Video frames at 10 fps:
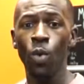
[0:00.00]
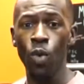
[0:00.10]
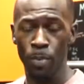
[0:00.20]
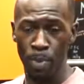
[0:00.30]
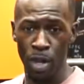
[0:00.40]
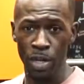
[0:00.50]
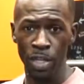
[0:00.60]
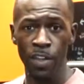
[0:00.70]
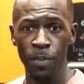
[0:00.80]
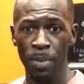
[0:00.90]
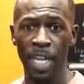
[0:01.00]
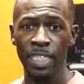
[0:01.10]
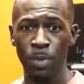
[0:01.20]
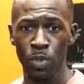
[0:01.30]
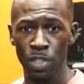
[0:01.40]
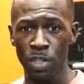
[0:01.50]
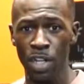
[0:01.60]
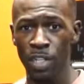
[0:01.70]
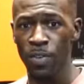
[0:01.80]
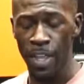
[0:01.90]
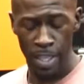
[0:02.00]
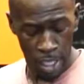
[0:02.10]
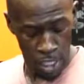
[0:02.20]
what part of the bicep we wanna target, right?